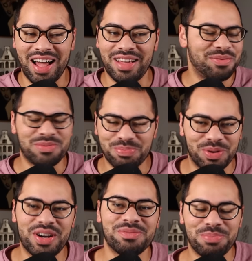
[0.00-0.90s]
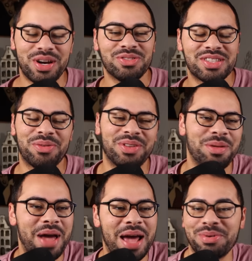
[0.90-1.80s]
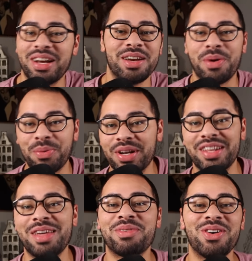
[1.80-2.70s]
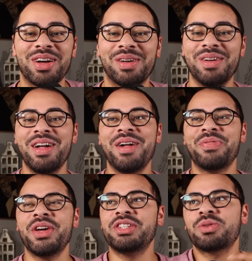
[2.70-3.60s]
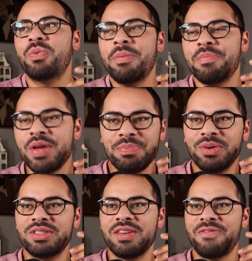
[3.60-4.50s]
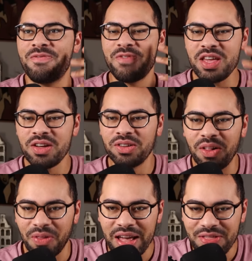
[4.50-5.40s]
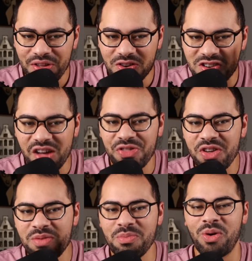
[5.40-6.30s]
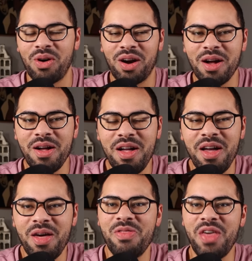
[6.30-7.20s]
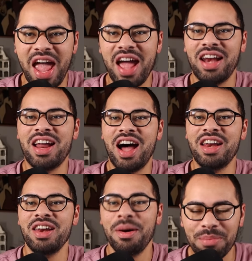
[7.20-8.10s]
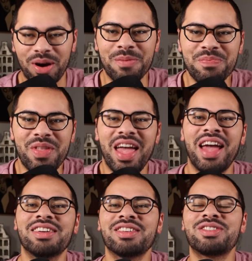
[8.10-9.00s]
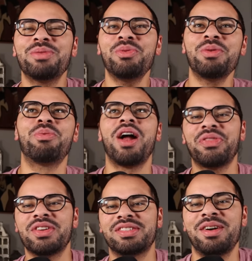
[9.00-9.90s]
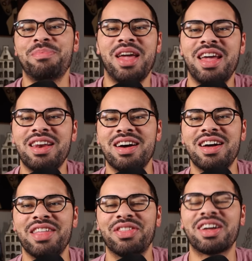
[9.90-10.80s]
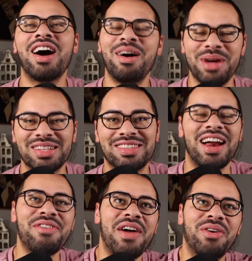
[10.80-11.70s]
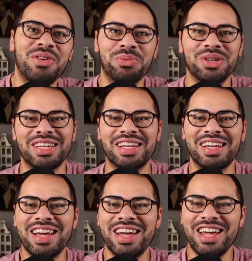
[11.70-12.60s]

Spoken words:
I pronounced that really bad, but anyway, we're going to keep going. They just want people to feel like they're nothing more than a number. And someone brought this up in the comments, and I found it really